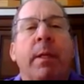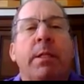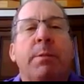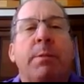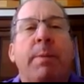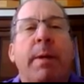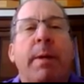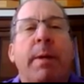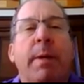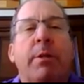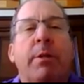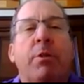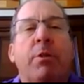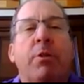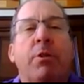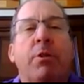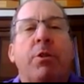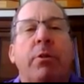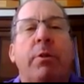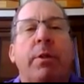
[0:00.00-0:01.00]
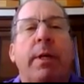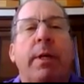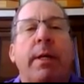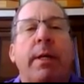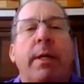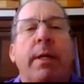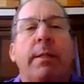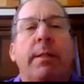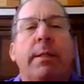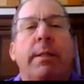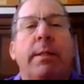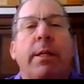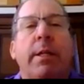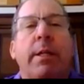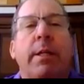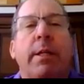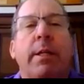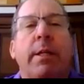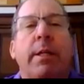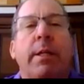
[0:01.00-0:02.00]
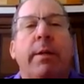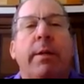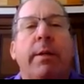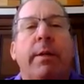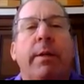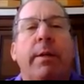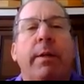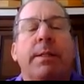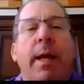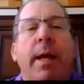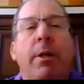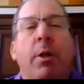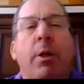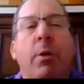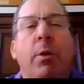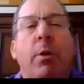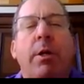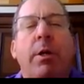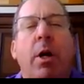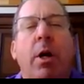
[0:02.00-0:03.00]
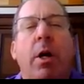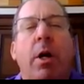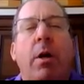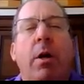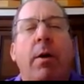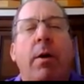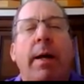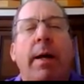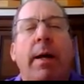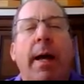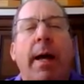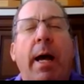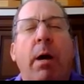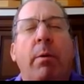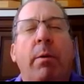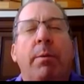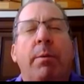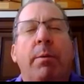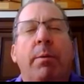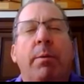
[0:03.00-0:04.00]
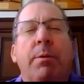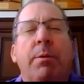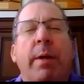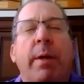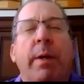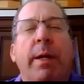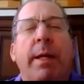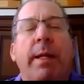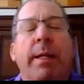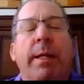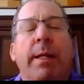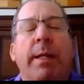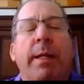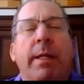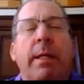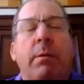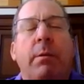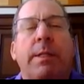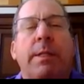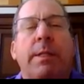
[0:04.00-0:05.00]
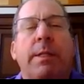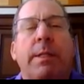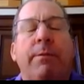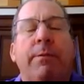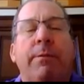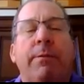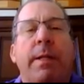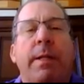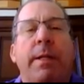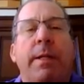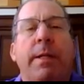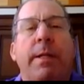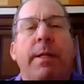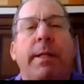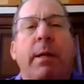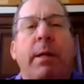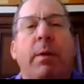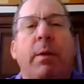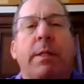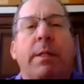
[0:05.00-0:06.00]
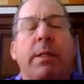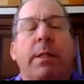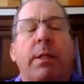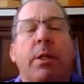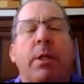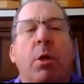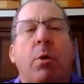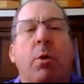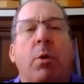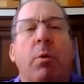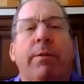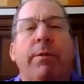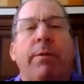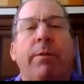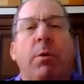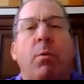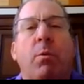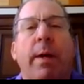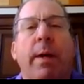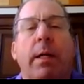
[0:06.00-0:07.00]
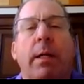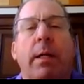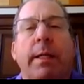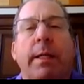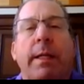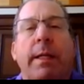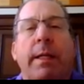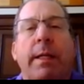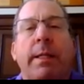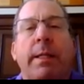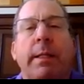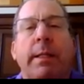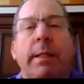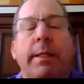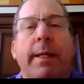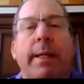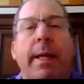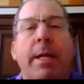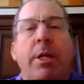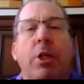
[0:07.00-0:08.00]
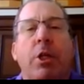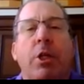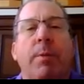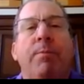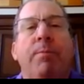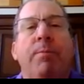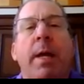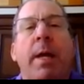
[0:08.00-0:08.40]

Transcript: Spector sued Zagirius. I don't recall how it was going. I think it was the defendant that wasn't going very well in the litigation.